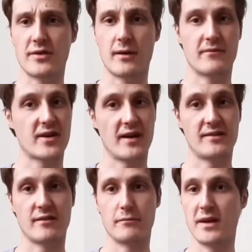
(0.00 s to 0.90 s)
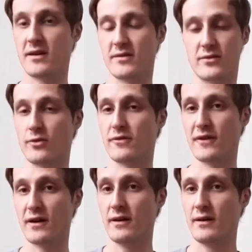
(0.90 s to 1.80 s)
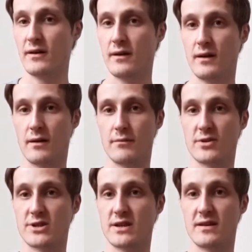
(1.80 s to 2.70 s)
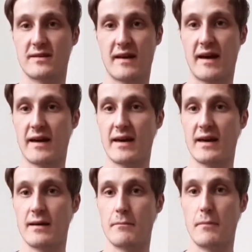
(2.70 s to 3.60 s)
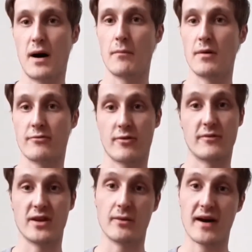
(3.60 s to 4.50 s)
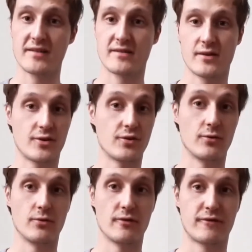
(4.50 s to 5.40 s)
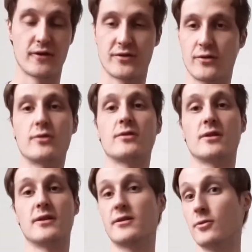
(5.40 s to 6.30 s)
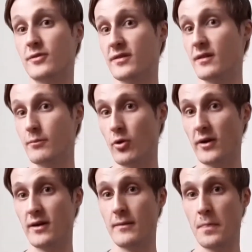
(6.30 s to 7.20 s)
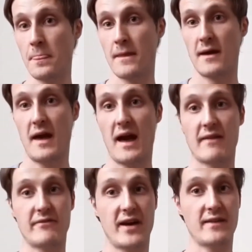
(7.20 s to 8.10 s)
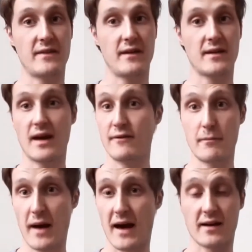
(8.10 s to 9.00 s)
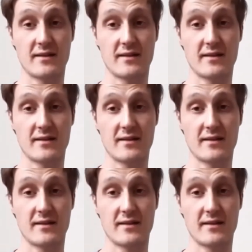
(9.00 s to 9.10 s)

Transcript: In the case of Mika Stauffer, she is a mum from the US who fostered a little autistic boy and then gave him back.